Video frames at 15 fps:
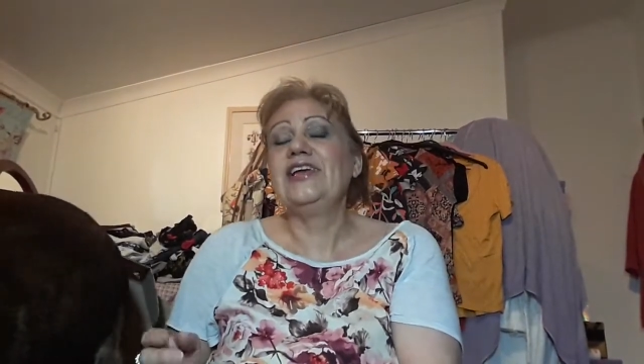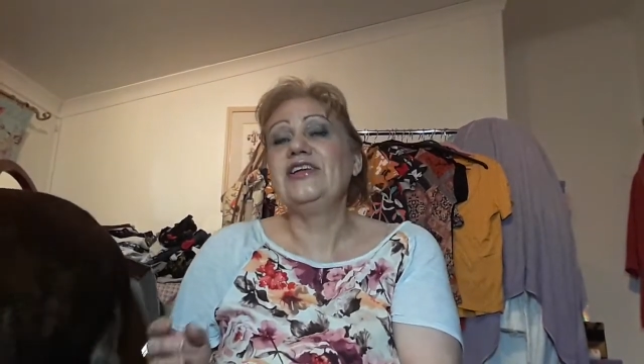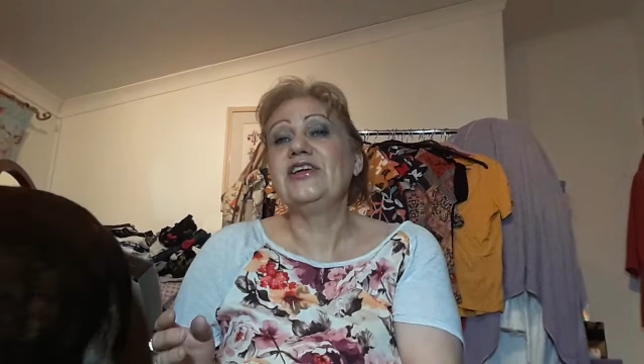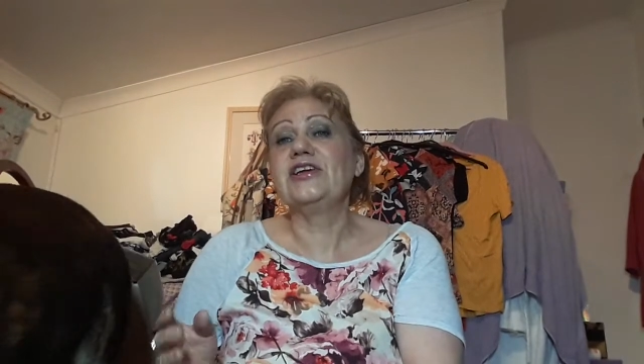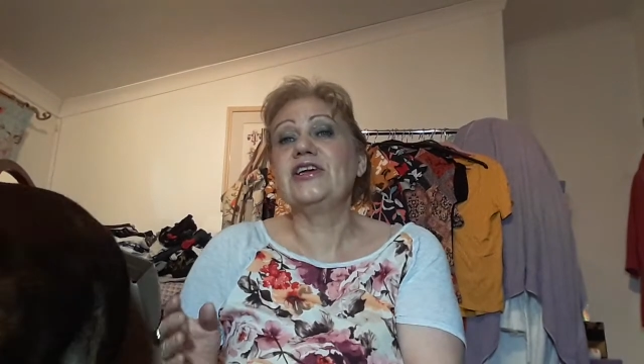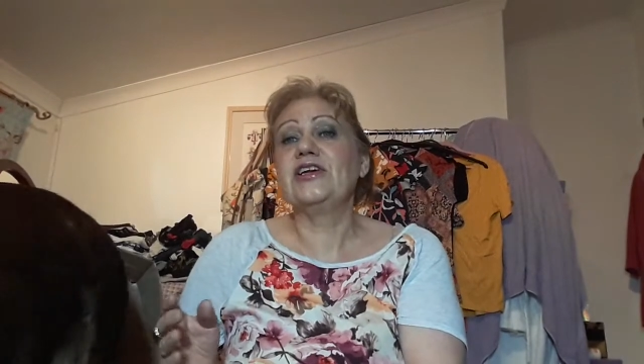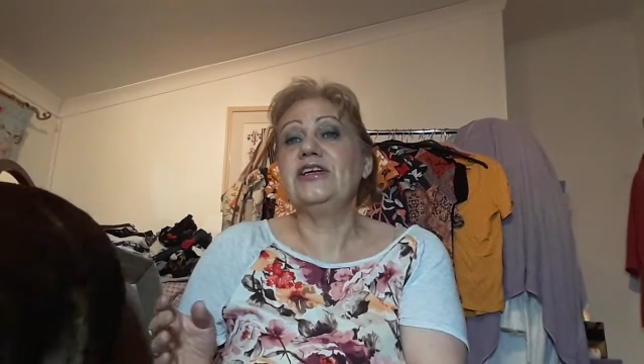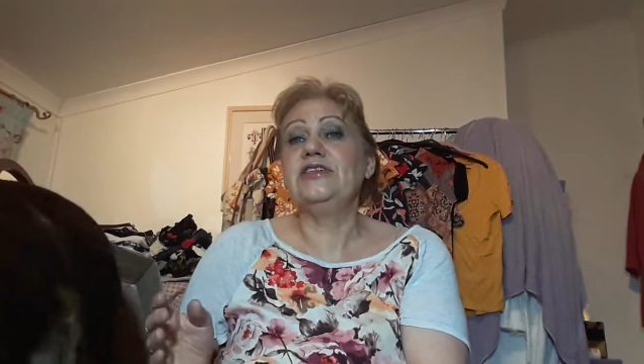
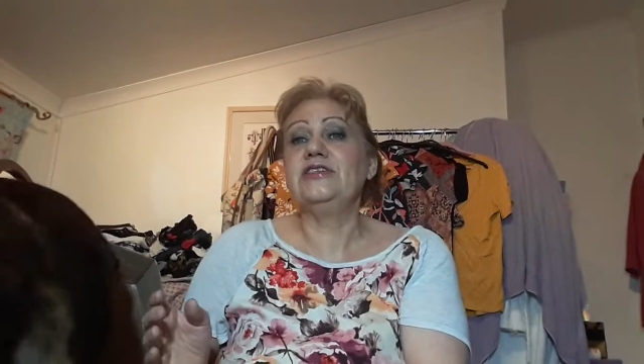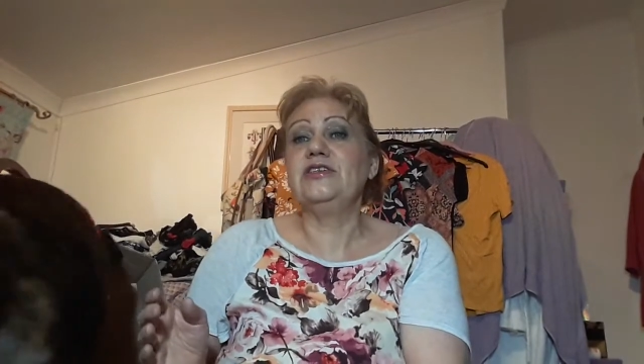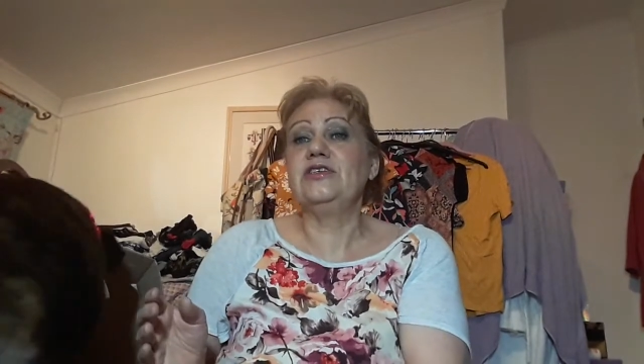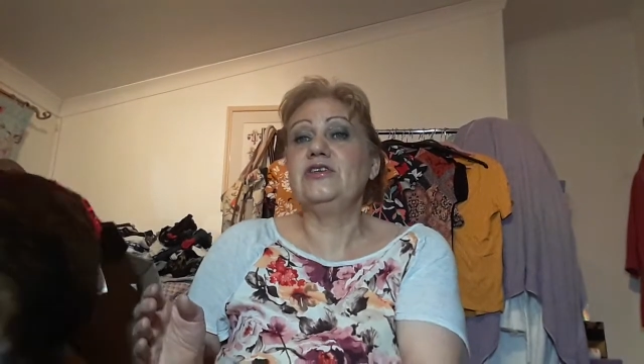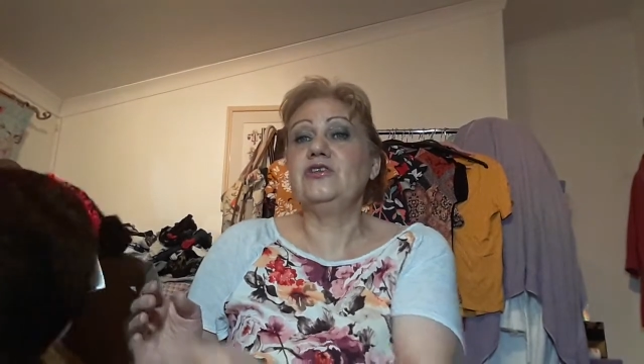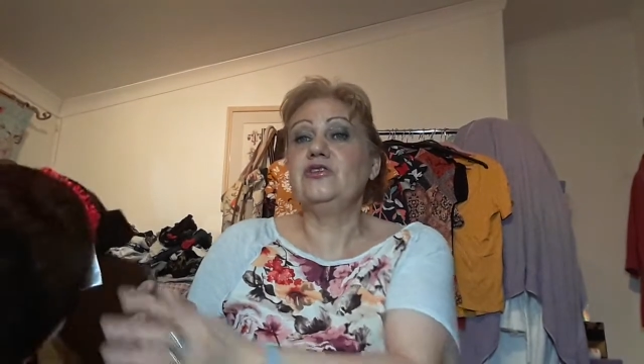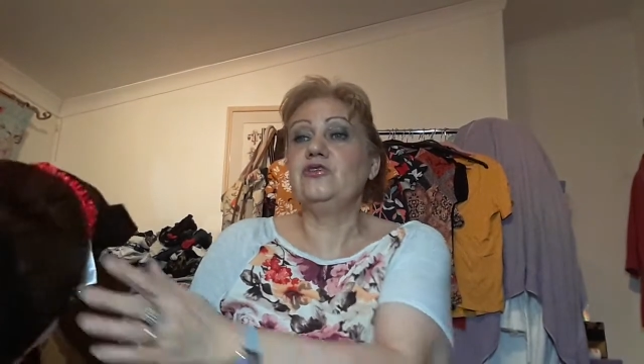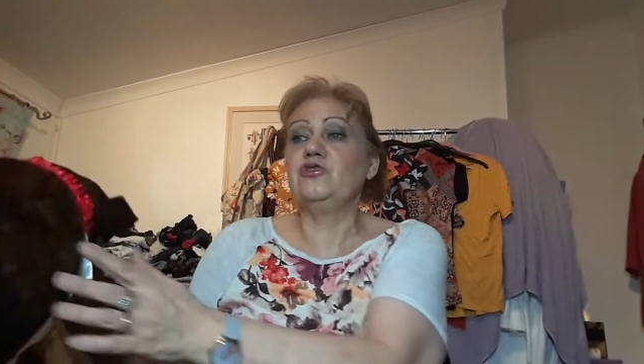you can
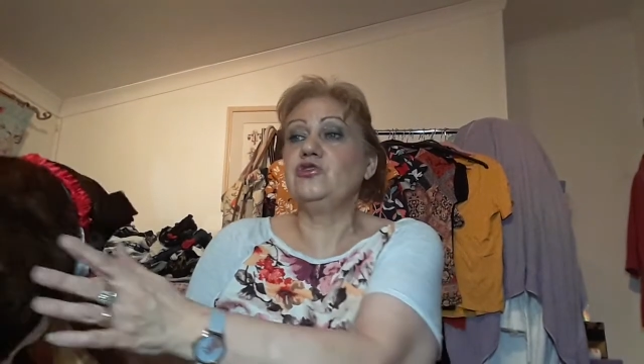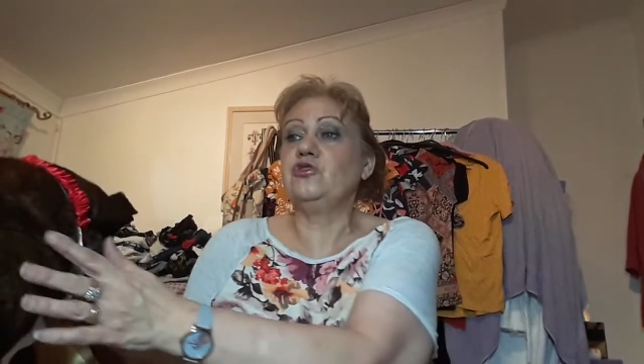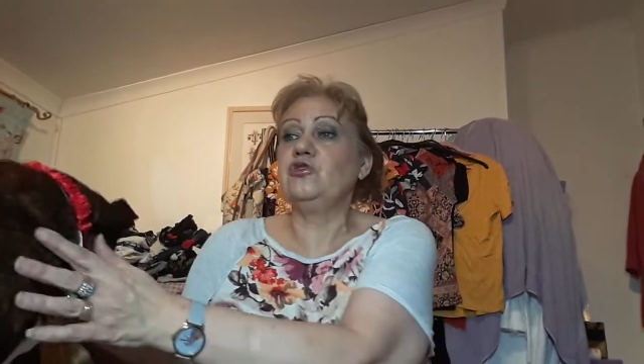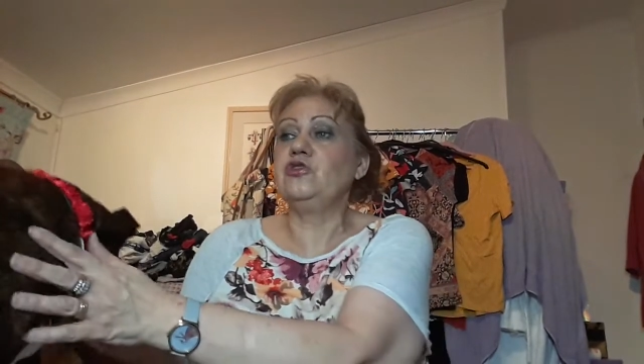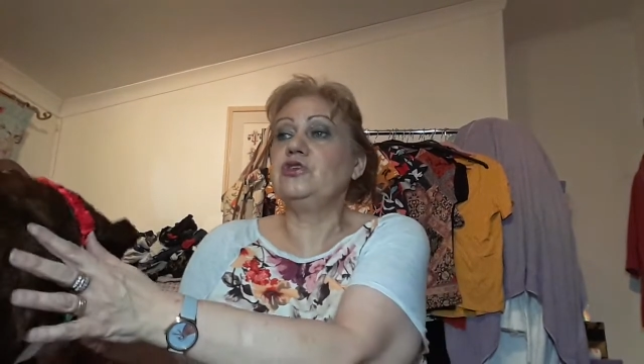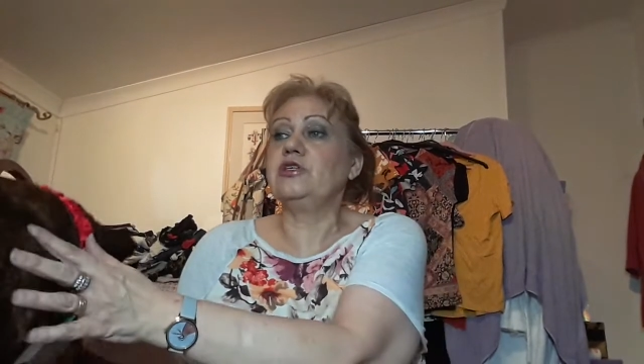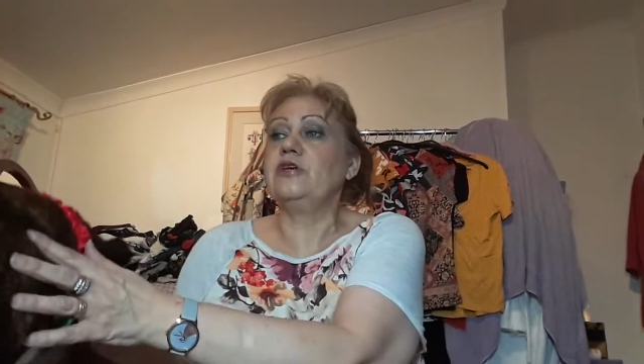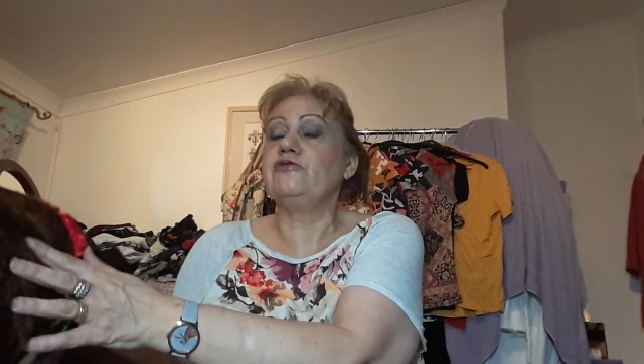
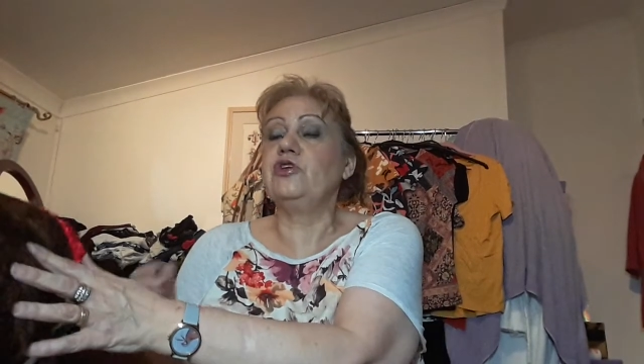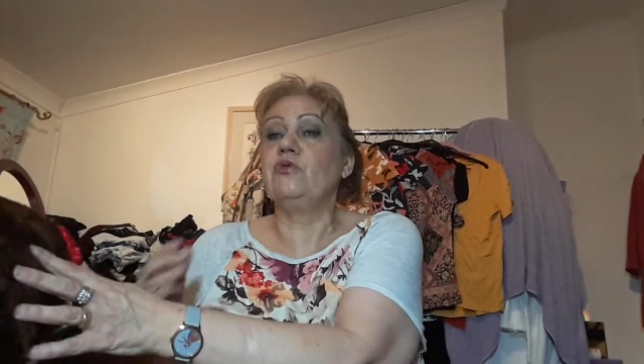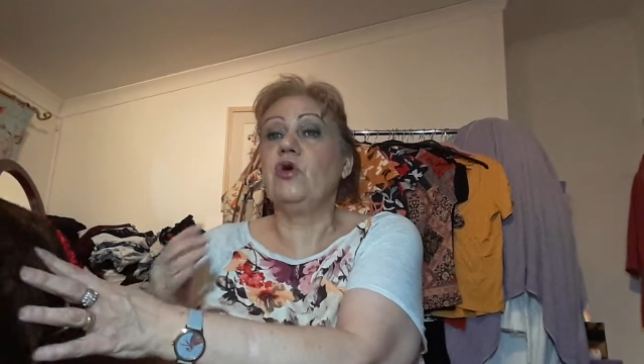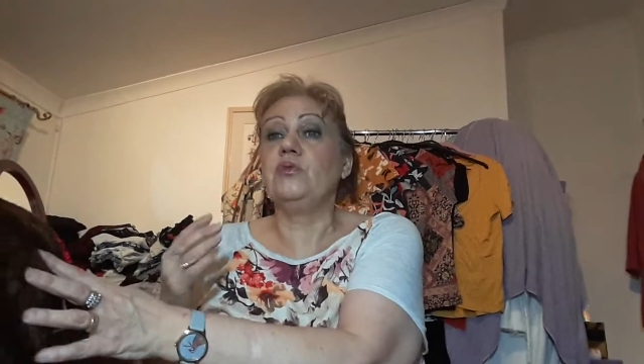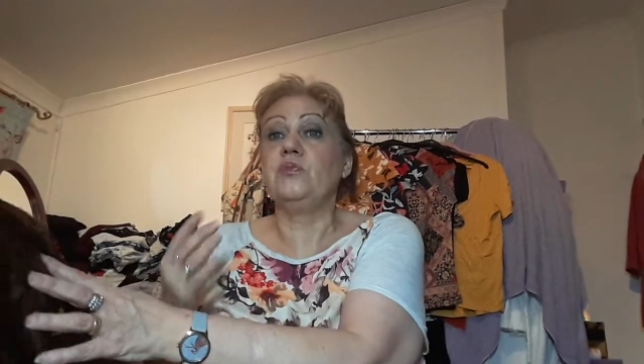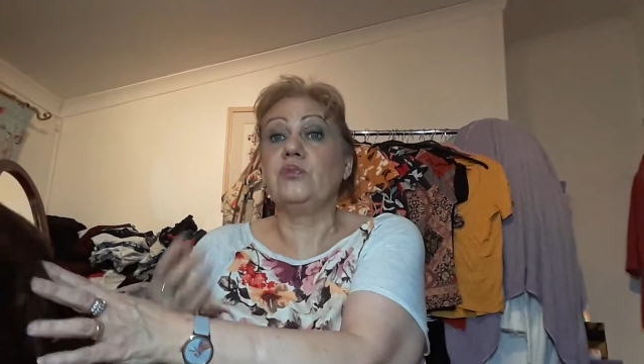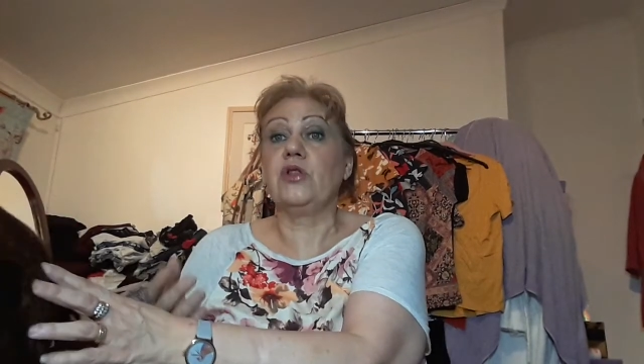choose like if you want